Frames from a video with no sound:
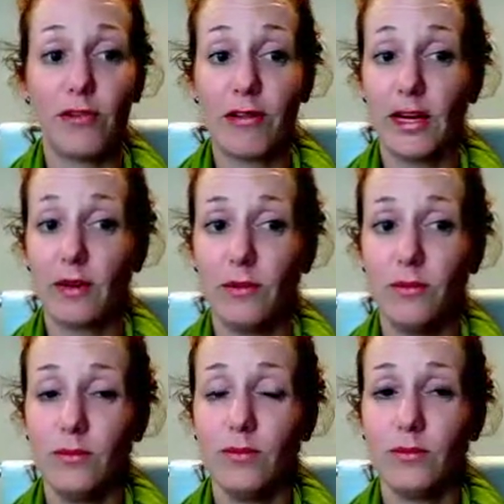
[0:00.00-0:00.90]
what
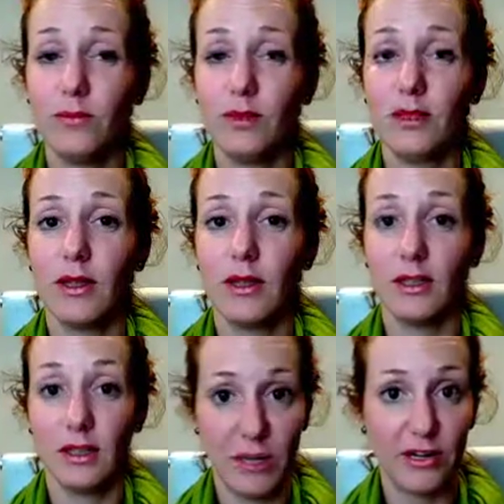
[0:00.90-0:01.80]
radical?
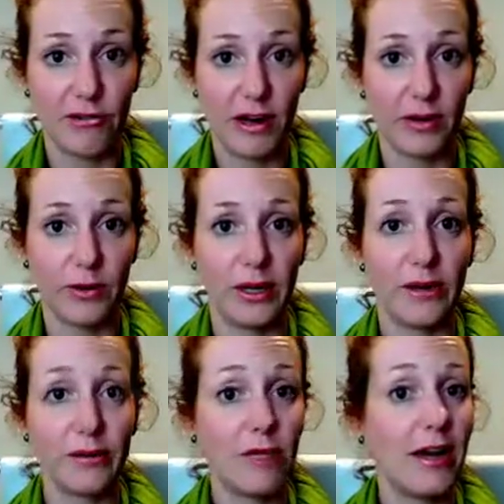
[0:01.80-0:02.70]
The speech radical.
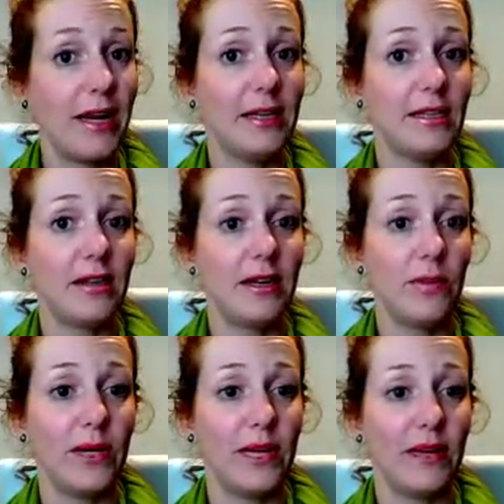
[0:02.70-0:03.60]
And on the right-hand side,
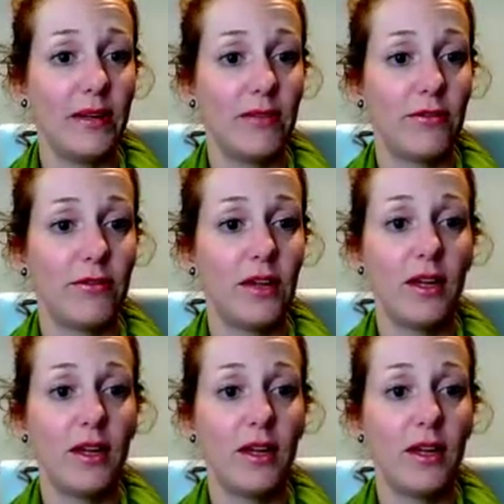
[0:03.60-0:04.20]
we have